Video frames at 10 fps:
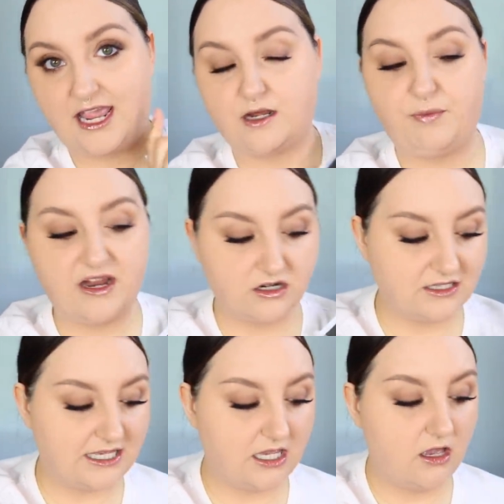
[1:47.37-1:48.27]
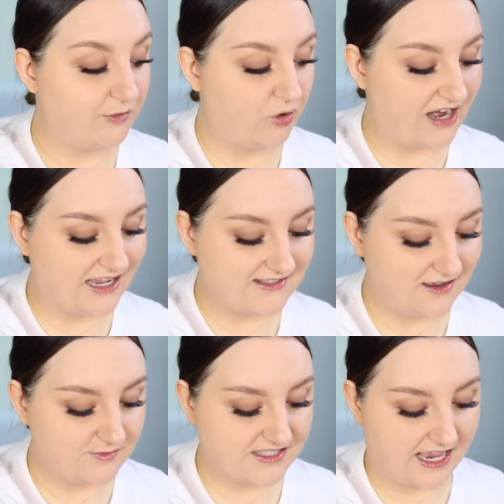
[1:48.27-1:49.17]
And apparently, from what I saw
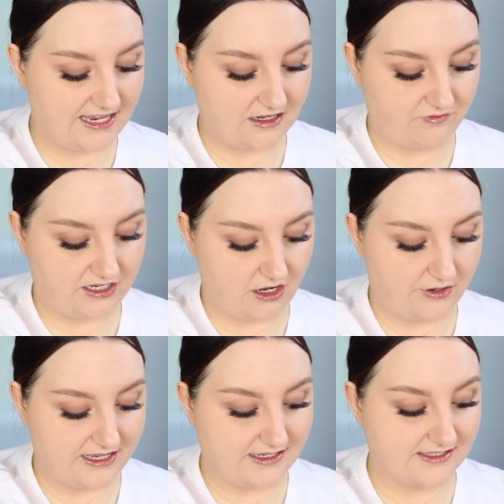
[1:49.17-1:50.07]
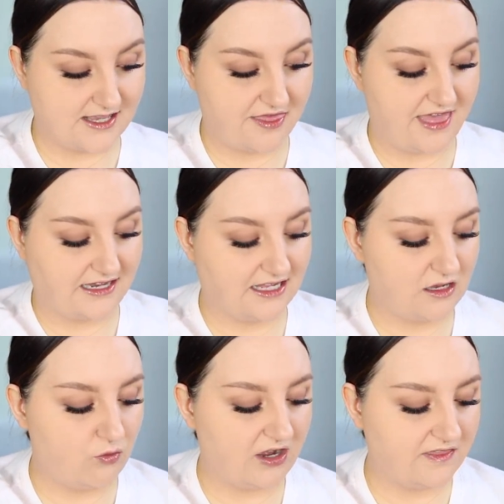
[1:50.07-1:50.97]
him say in a video is that
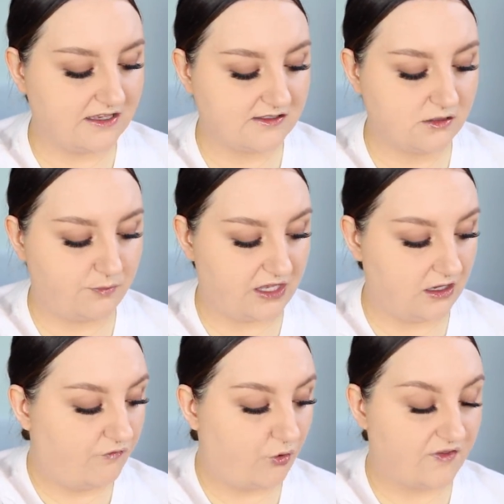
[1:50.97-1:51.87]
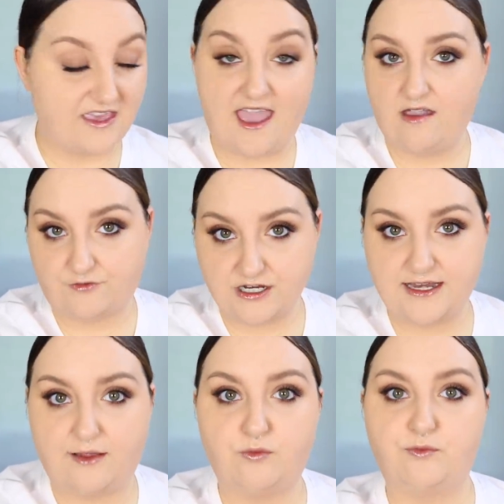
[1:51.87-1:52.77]
he wanted these to be for the
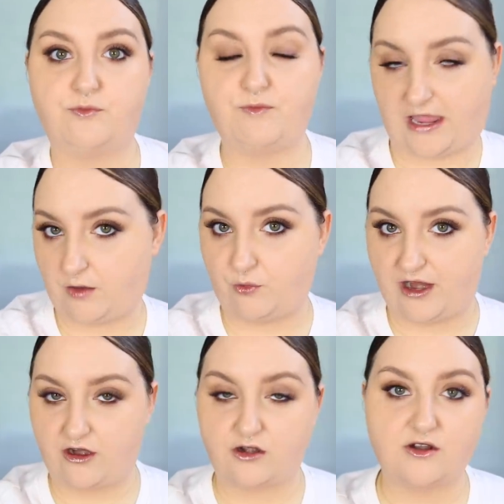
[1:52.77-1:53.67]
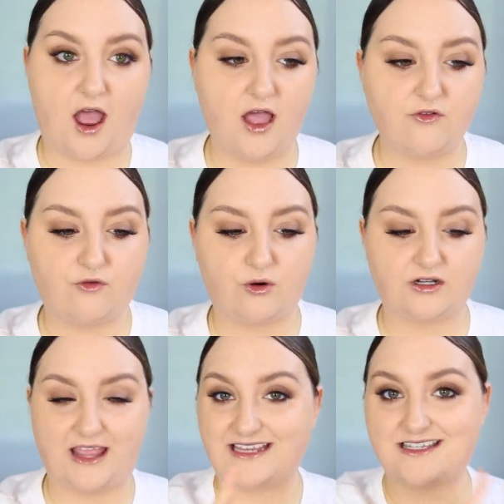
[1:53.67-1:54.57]
everyday makeup wearer, not
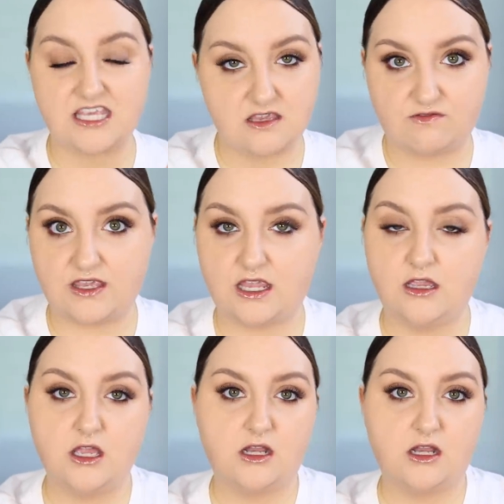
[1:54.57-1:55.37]
for like TV,